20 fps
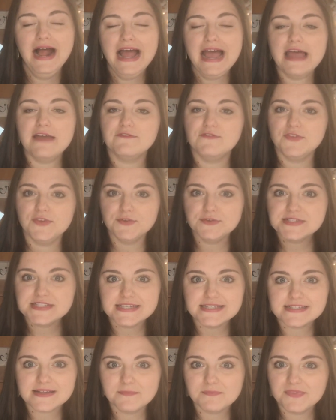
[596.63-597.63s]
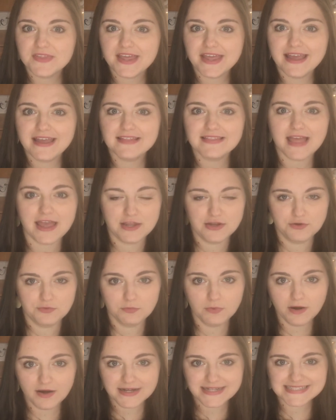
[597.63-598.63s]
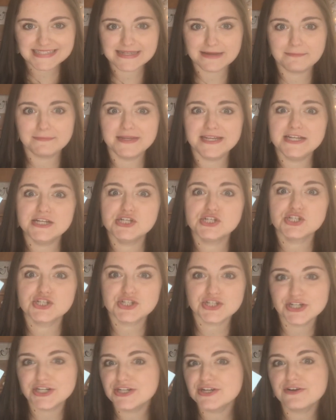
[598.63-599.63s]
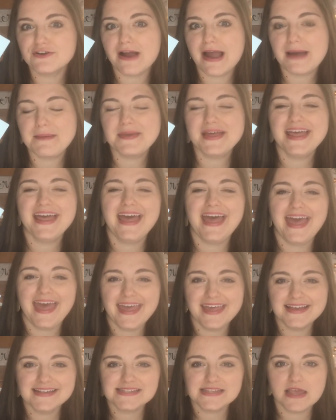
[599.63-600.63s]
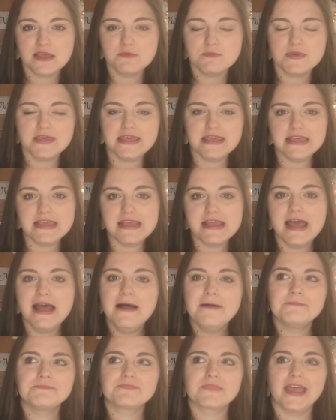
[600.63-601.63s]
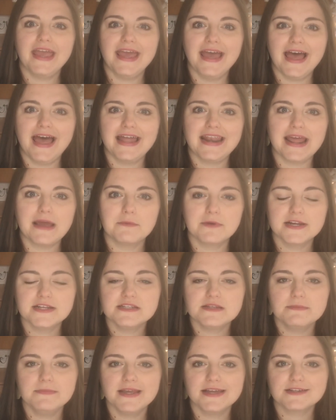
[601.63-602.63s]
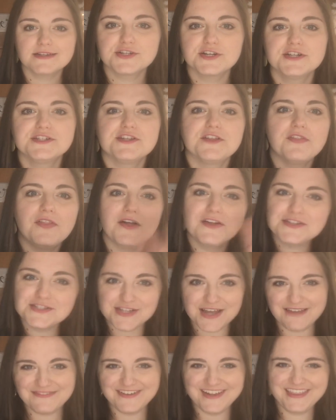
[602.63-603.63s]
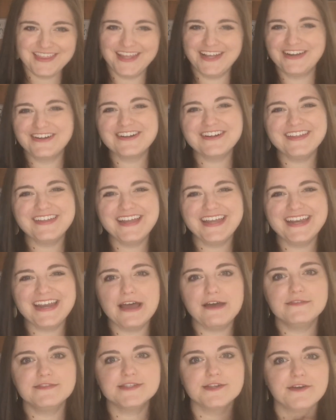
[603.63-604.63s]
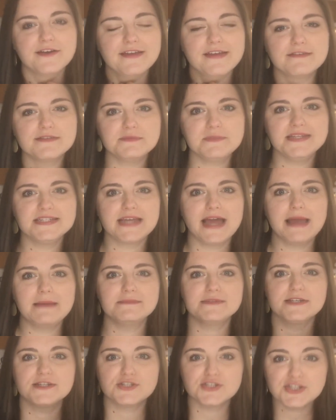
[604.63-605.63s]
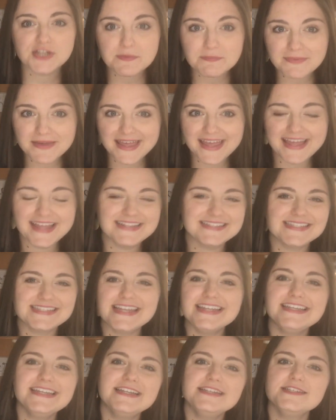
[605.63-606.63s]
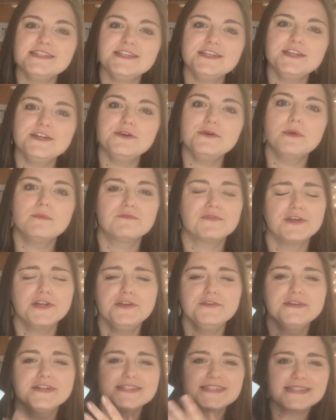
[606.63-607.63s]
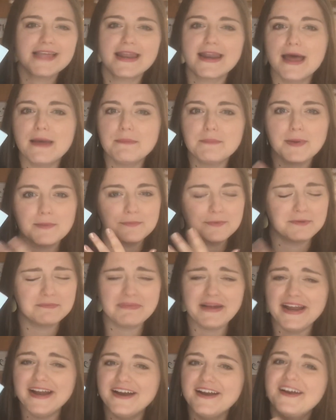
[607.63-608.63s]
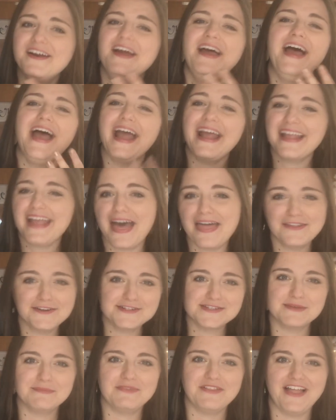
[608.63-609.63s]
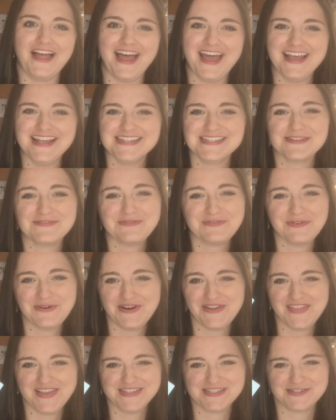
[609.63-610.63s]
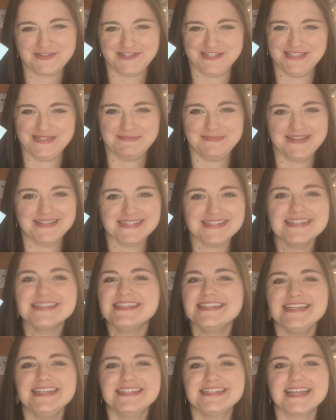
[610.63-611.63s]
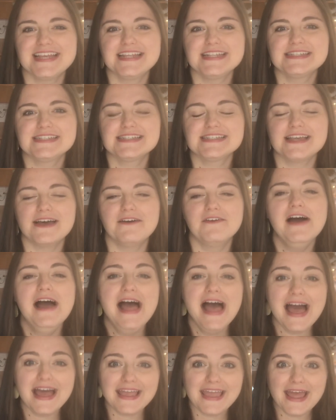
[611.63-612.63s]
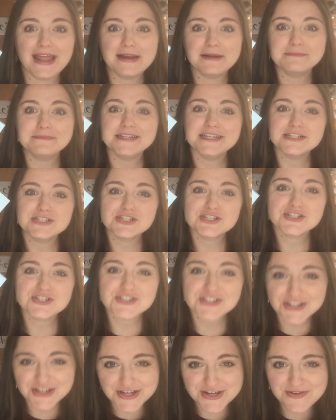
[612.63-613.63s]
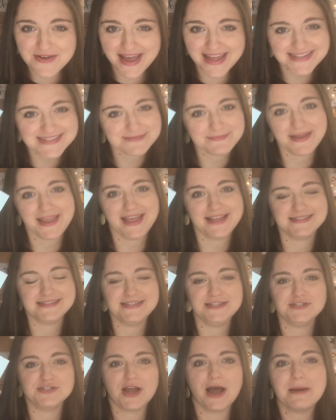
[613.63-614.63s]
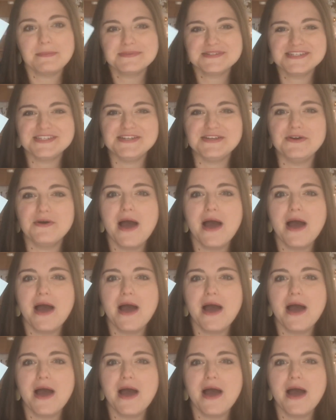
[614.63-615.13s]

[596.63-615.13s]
if you see something that you want, be sure to grab it ASAP. And I wanted to make to launch everything early enough so it gives me time to ship it and send it to you, and for you to set up and prepare and gather supplies for this Christmas season. So again, be sure you head to my Etsy shop to